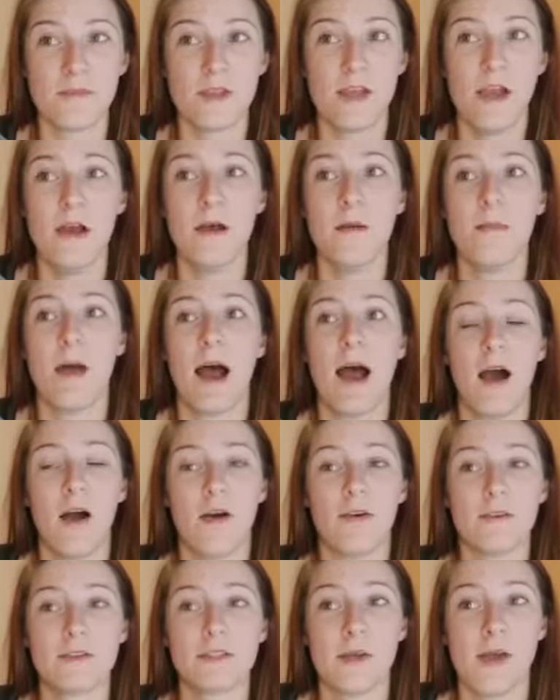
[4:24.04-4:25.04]
Um, I
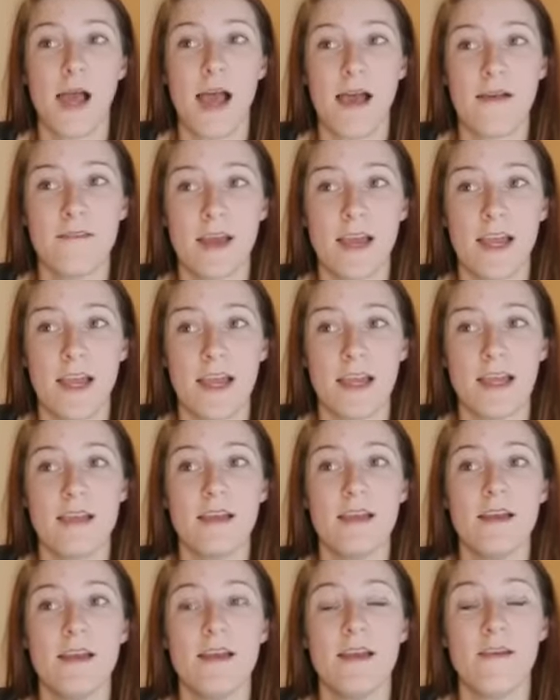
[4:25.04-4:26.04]
also have a
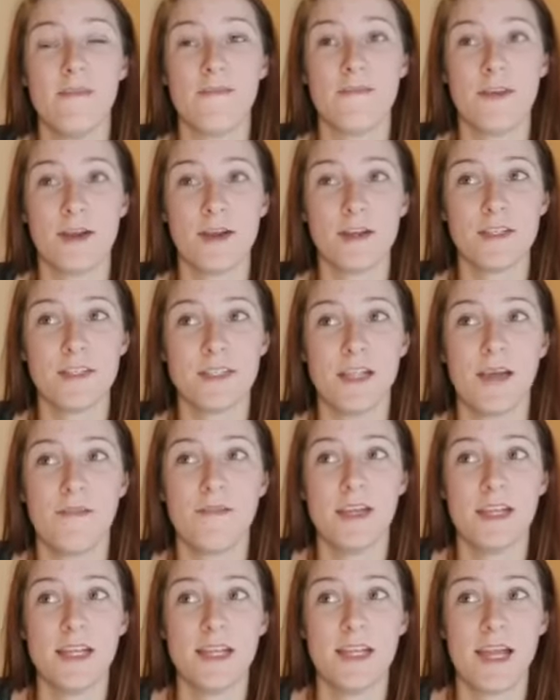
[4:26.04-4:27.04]
first
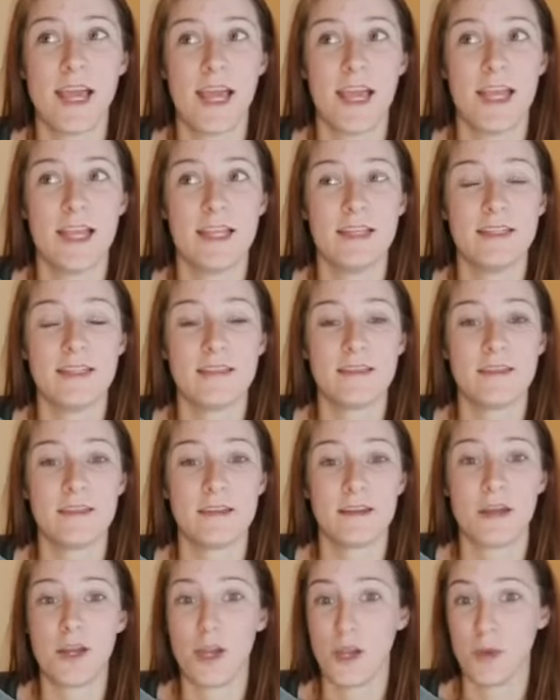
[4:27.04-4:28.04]
70 days
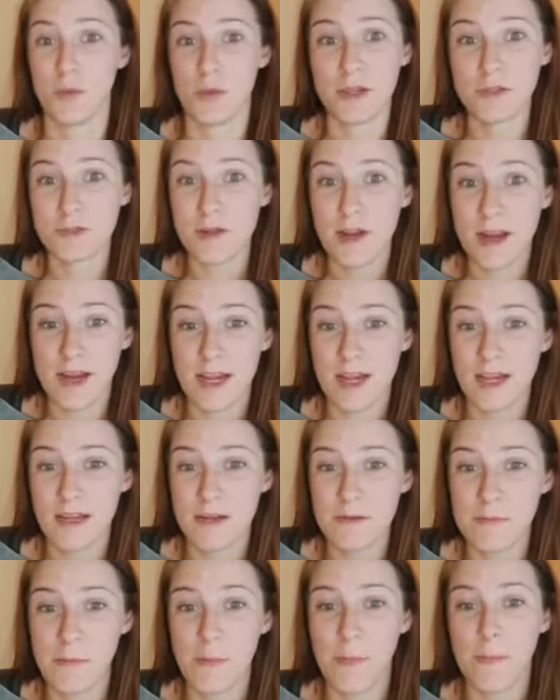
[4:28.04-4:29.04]
newbie
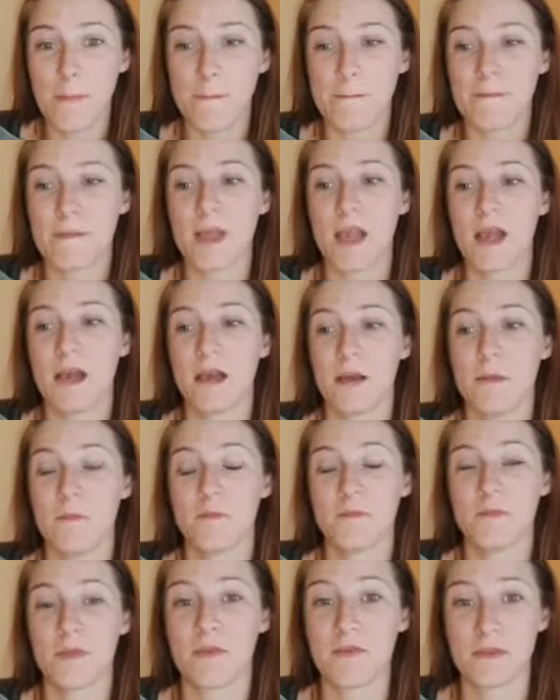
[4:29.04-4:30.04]
training
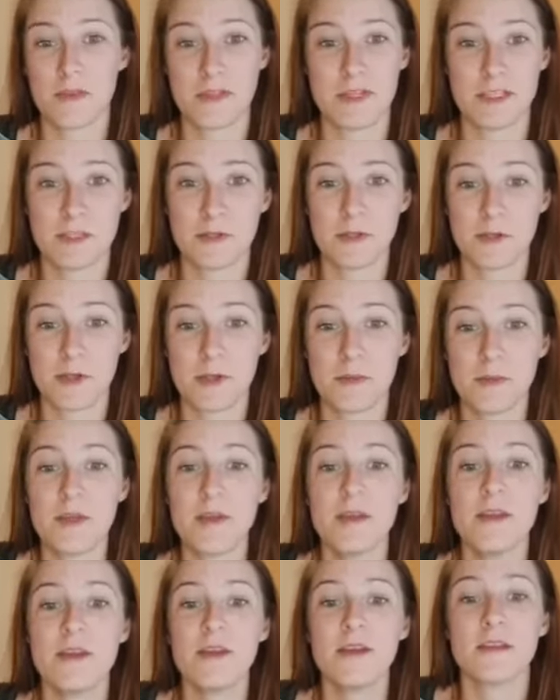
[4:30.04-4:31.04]
um, for this group.
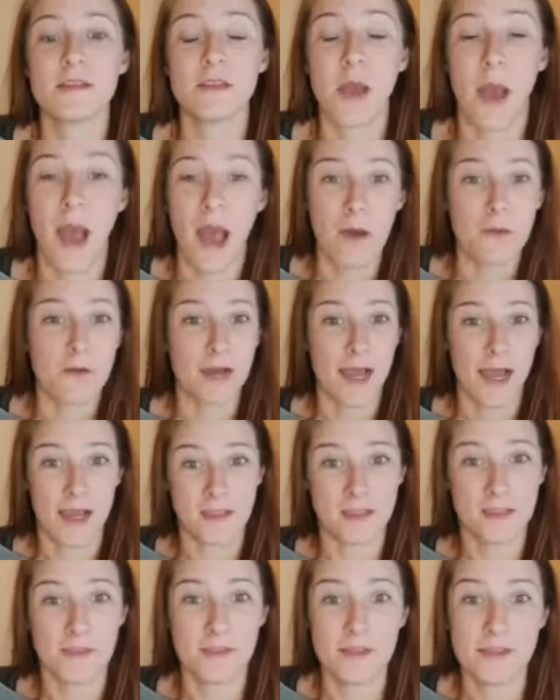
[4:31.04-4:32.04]
So I will
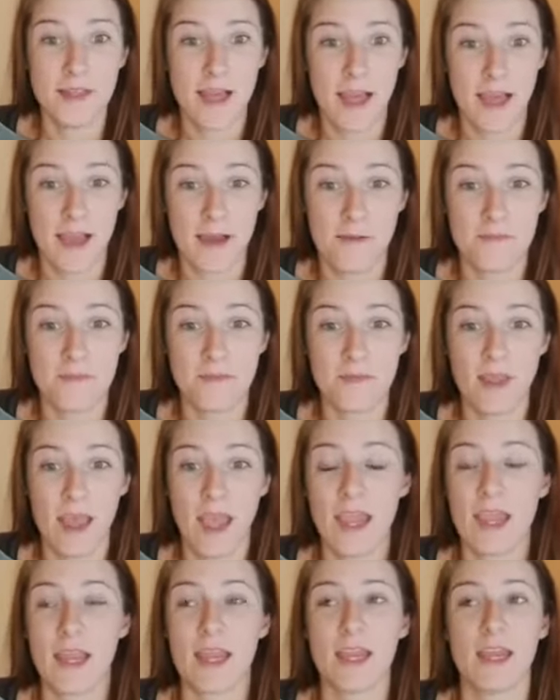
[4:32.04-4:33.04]
add you to that.
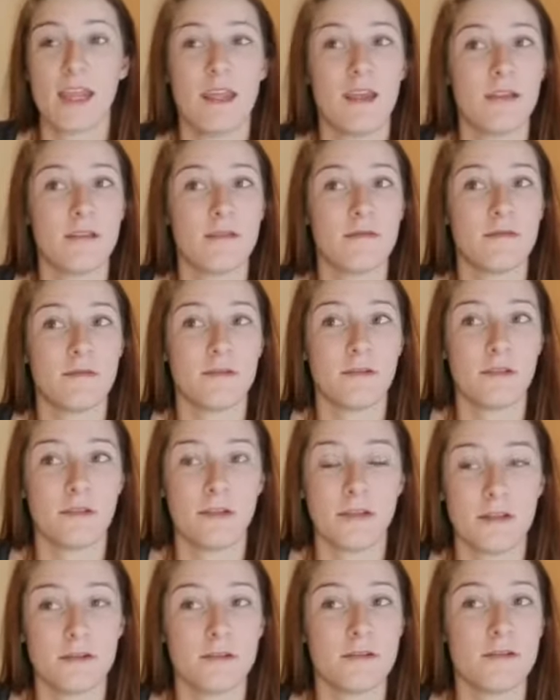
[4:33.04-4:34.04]
And it
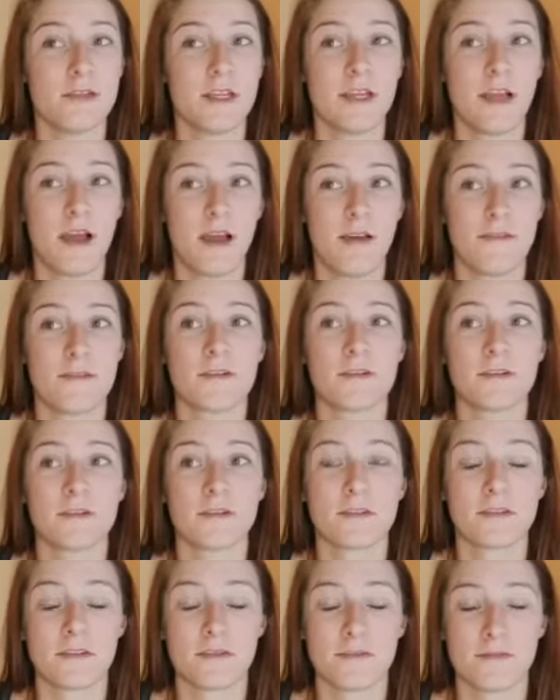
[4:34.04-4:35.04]
literally
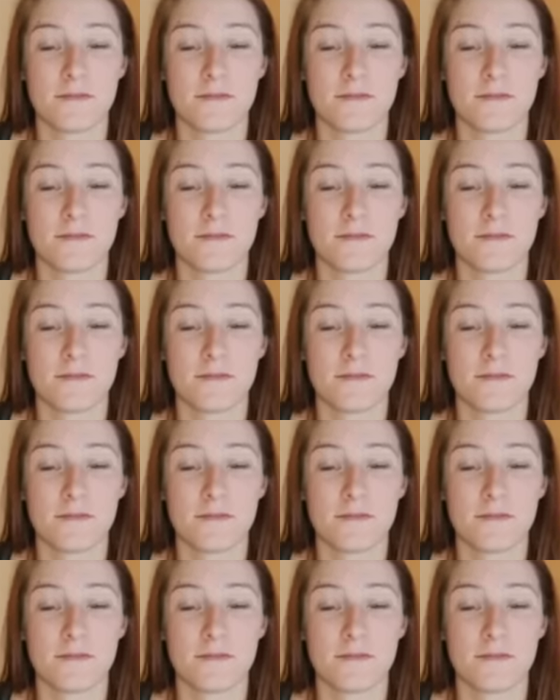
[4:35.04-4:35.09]
covers